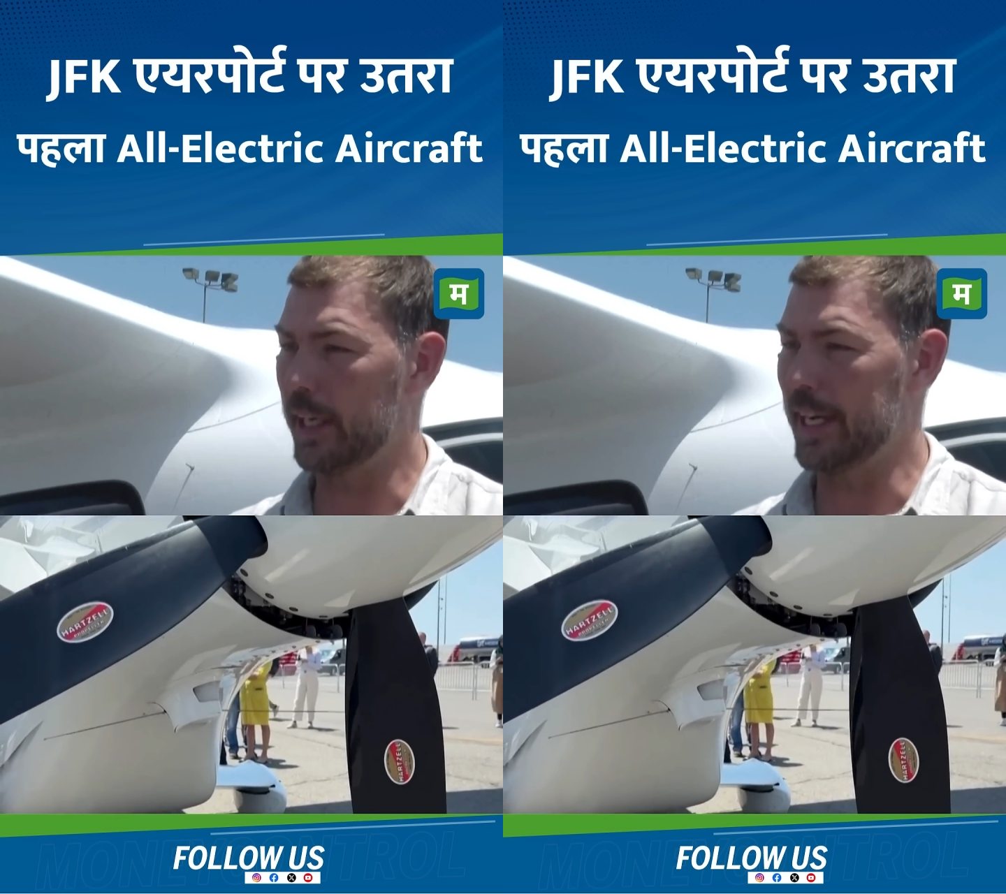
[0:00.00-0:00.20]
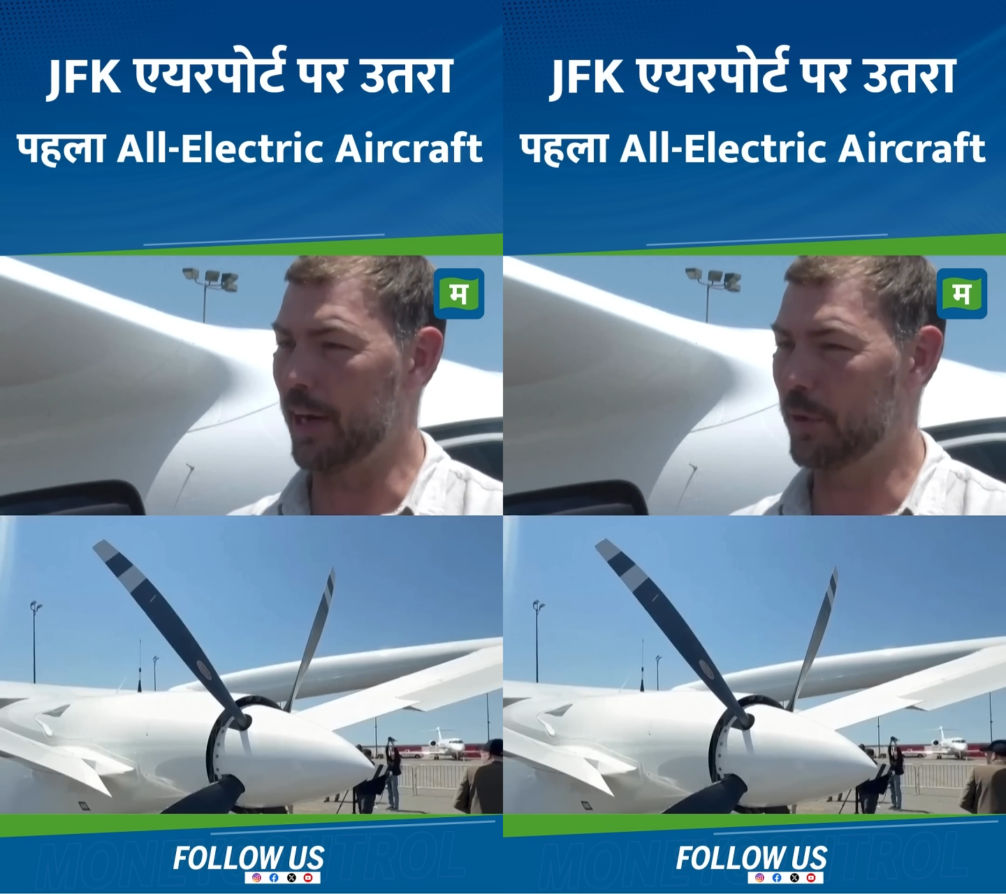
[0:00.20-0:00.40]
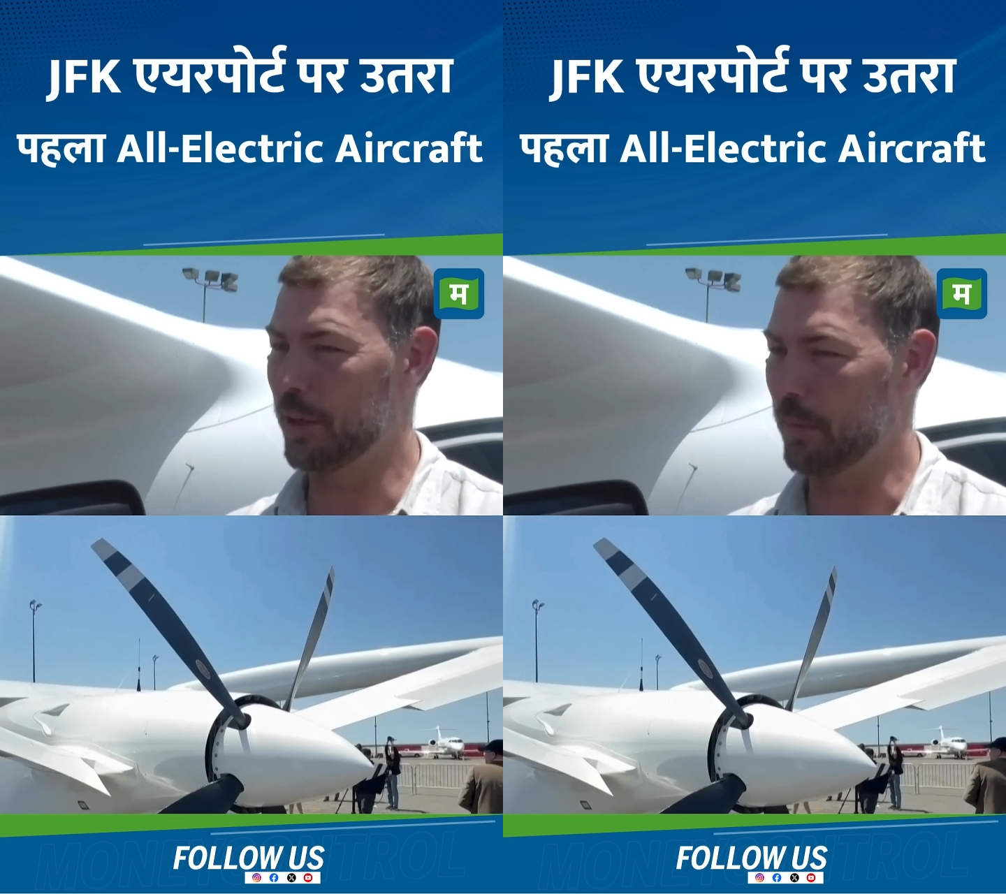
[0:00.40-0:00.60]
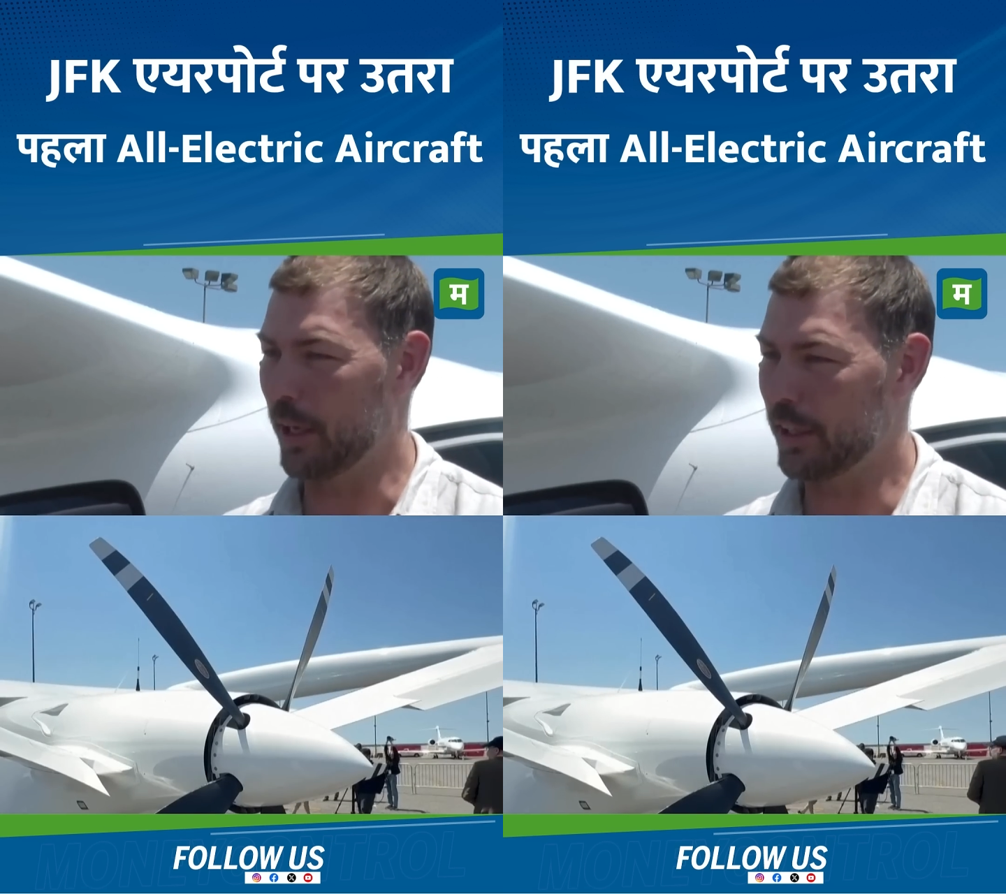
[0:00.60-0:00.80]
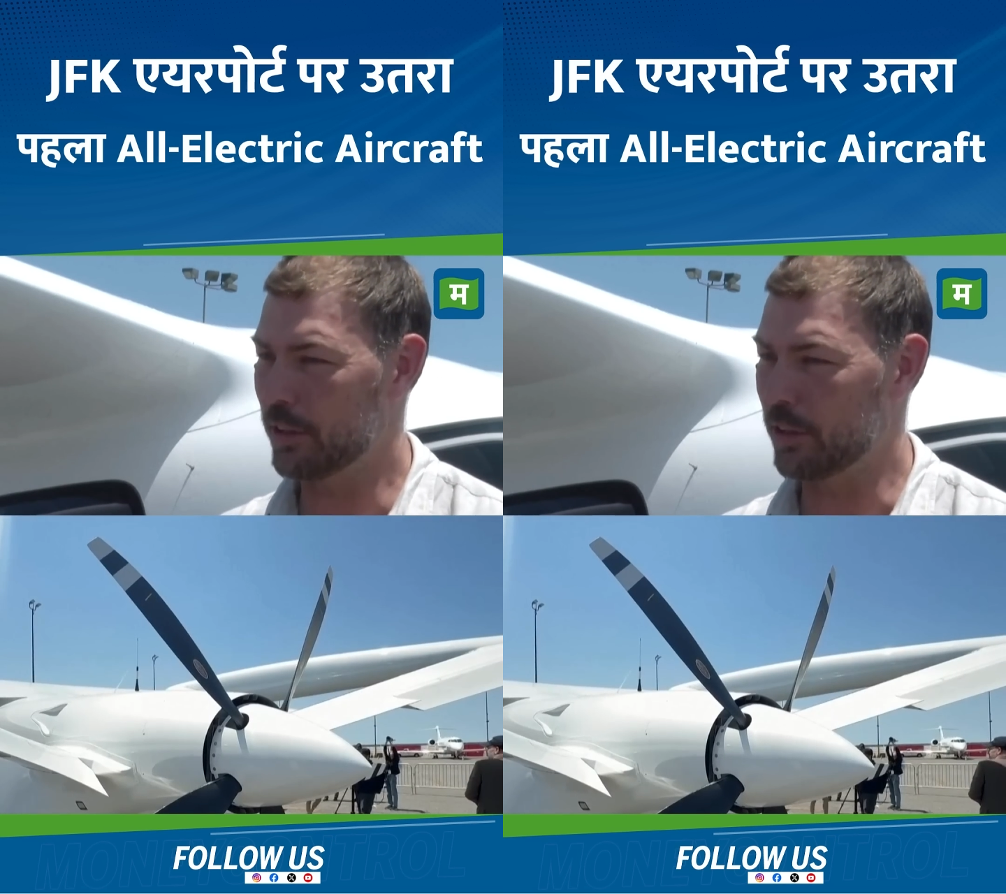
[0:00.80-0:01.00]
and now we're in
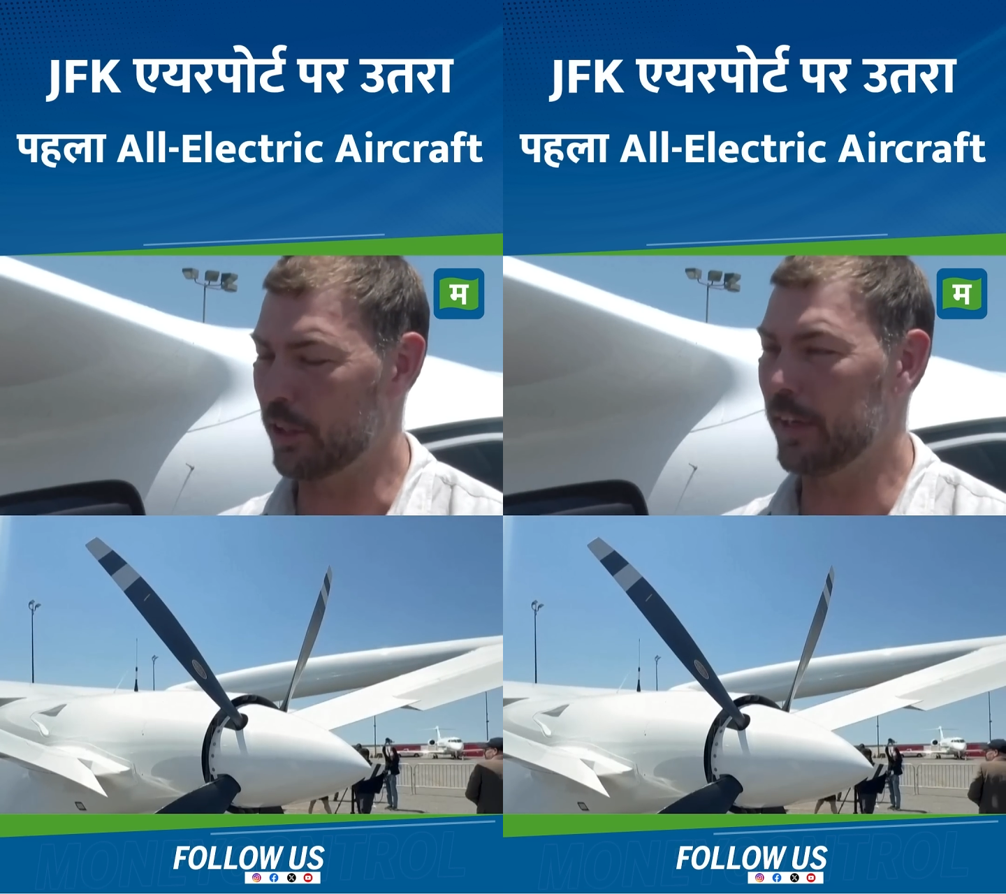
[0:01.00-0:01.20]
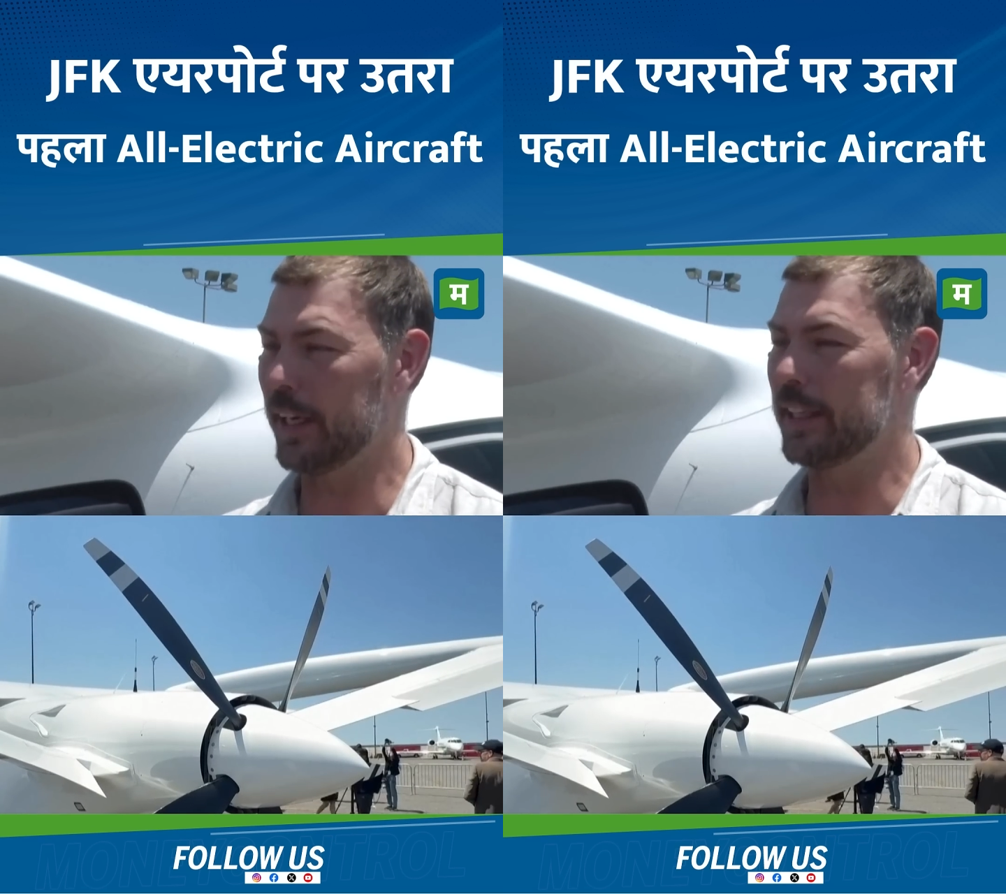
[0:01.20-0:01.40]
market survey,